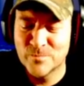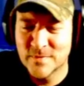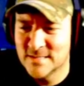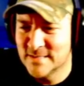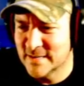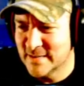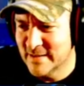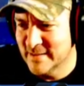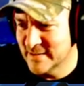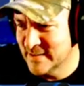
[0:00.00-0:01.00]
Sick. I
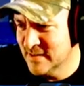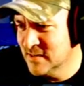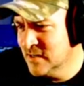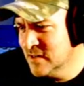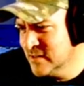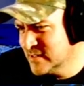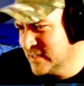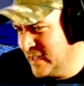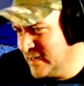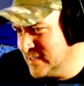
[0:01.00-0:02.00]
like it.
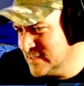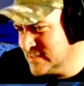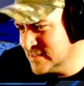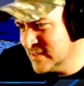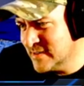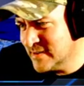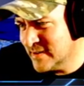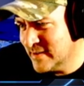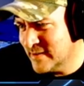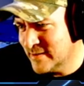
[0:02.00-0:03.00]
Cannons,
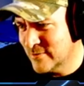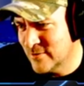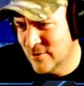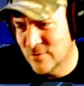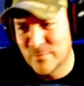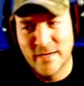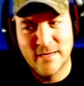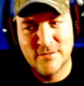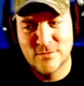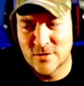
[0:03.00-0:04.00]
I don't know,
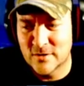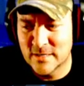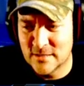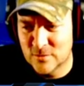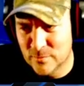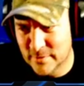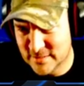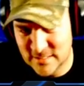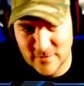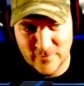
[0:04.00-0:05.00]
man. You start getting too much
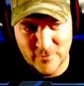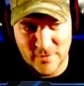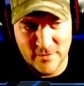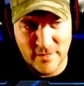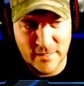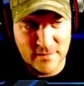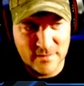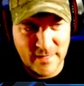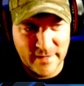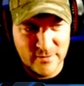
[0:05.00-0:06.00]
stuff over there. Like,
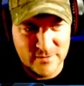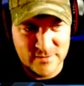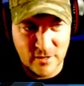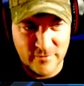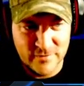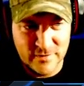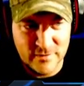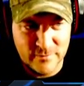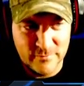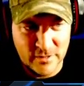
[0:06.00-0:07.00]
that looks awfully
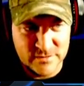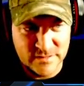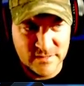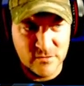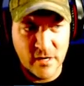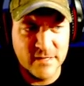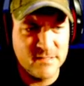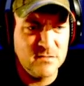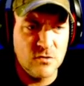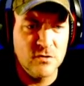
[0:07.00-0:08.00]
obnoxious. I guess
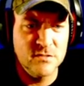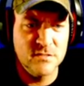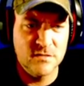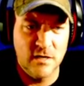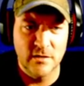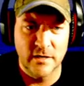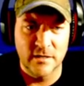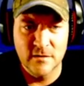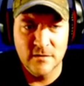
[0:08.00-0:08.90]
as long as it's not, like,